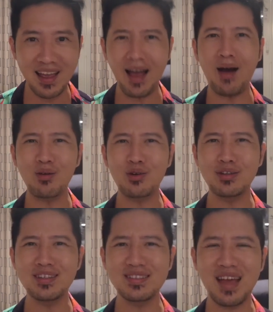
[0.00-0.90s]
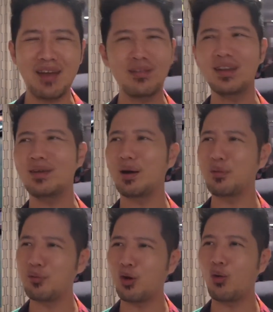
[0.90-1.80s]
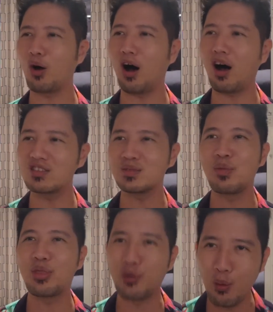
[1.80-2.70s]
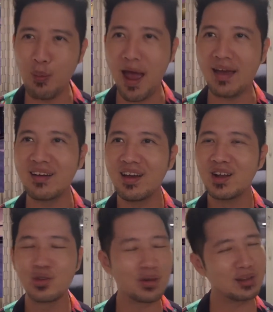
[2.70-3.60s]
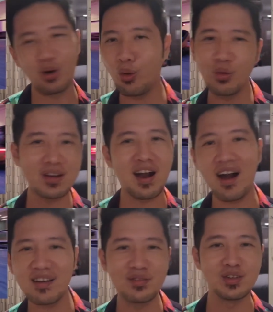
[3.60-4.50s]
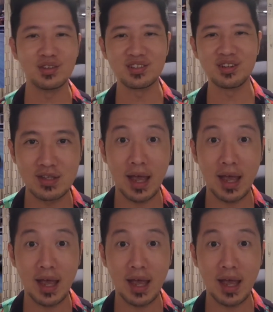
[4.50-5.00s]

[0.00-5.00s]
Yeah, how cool is that? Really an awesome throwback to like the old carnivals, you know.